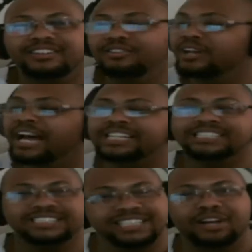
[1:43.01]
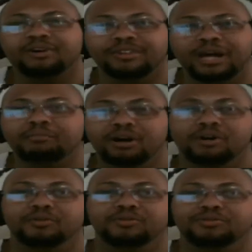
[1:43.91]
You gotta sell that
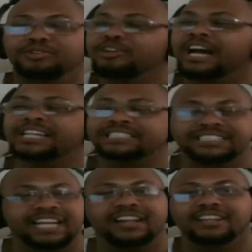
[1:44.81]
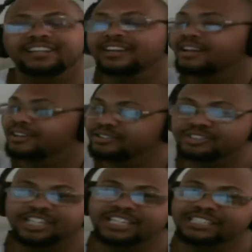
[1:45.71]
moan. You gotta sell it
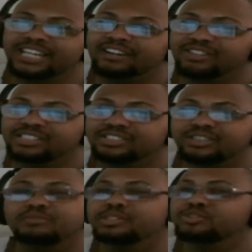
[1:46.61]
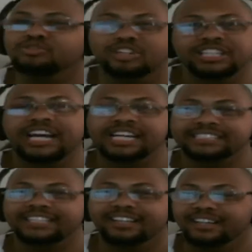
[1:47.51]
using inside wrestling term, but you really
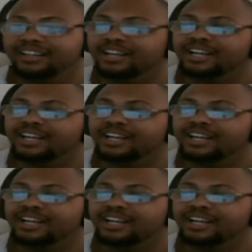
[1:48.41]
gotta sell it.